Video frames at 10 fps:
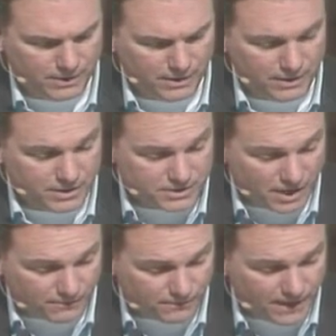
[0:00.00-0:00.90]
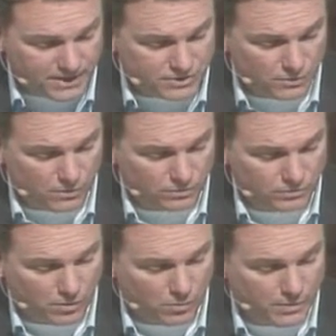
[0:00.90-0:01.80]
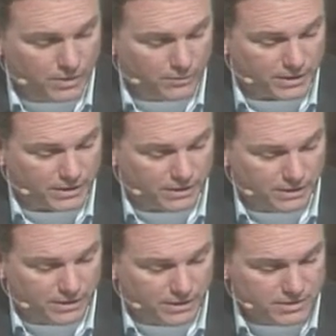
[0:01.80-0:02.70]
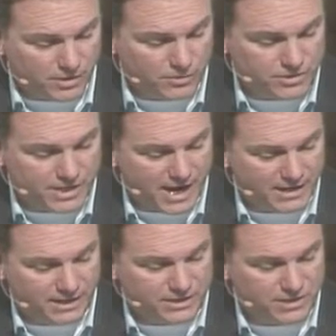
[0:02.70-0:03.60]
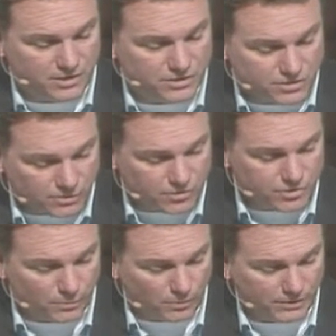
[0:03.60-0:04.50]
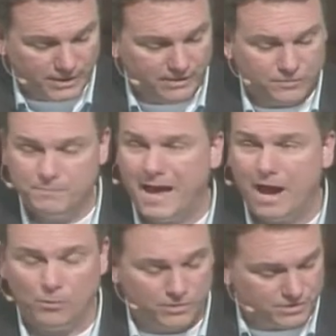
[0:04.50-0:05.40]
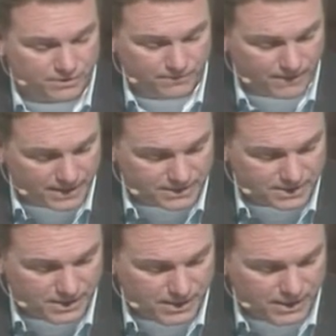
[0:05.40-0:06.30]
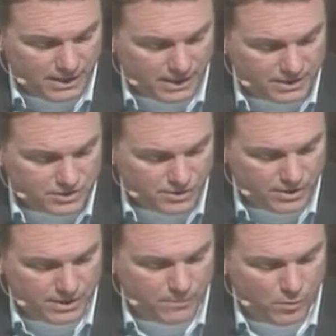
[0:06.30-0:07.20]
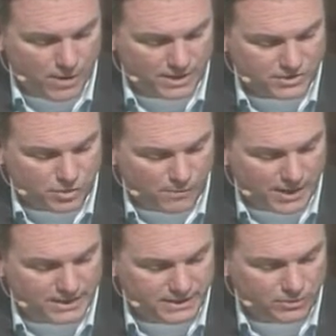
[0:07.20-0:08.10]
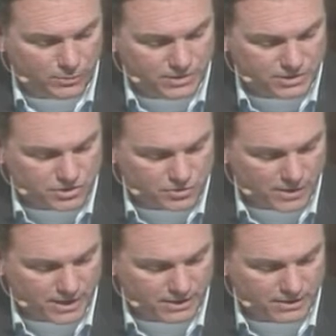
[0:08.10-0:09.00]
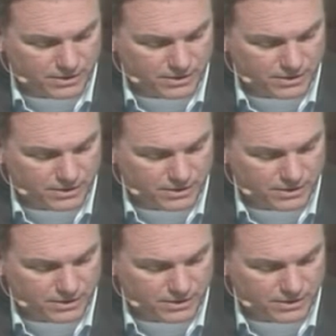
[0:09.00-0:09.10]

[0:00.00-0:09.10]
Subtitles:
He does not faint or grow weary. His understanding is unsearchable. He gives power to the faint, and to him who has no might he increases strength.